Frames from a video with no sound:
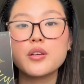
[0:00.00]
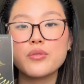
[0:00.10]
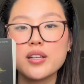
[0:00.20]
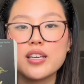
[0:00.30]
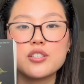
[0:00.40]

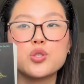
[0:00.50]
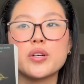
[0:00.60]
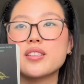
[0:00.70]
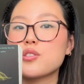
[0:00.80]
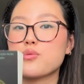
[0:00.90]
really
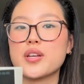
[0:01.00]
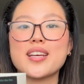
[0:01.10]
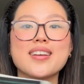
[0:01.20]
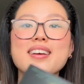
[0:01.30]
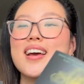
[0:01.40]
enjoyed this
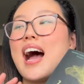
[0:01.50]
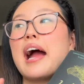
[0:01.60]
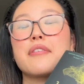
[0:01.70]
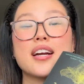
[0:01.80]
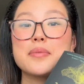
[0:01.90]
read. I
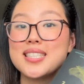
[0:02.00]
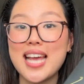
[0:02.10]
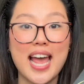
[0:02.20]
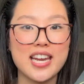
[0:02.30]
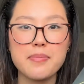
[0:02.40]
recommend
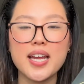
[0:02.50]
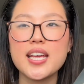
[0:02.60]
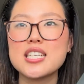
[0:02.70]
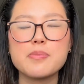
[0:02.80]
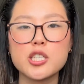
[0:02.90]
to anybody,
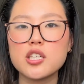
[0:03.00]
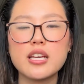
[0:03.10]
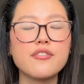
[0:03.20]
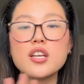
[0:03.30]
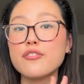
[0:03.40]
especially
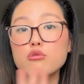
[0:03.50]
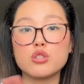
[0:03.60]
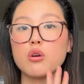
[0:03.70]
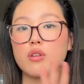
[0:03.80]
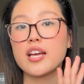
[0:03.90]
even if you
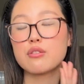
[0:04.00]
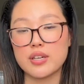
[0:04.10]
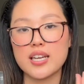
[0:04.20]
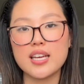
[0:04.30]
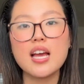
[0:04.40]
don't like
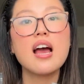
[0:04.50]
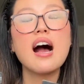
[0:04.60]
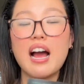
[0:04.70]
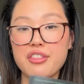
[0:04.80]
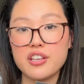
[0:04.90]
reading.
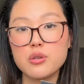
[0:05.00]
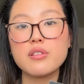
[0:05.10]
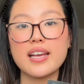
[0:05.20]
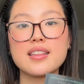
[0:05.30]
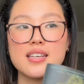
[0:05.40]
I think you would
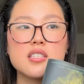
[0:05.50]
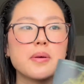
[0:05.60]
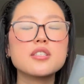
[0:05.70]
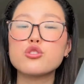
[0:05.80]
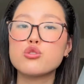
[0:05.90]
like this
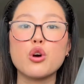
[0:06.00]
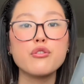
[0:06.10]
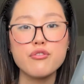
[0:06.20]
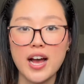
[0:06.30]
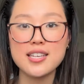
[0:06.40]
because it's so
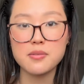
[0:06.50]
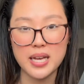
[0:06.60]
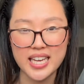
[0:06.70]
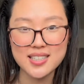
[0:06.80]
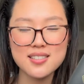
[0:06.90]

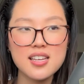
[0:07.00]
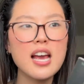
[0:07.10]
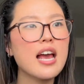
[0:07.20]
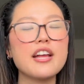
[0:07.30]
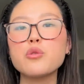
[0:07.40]
fast-paced,
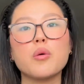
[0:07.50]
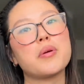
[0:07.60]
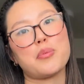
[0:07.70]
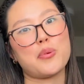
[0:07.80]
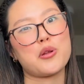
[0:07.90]
and you won't be
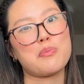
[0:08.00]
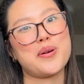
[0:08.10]
able to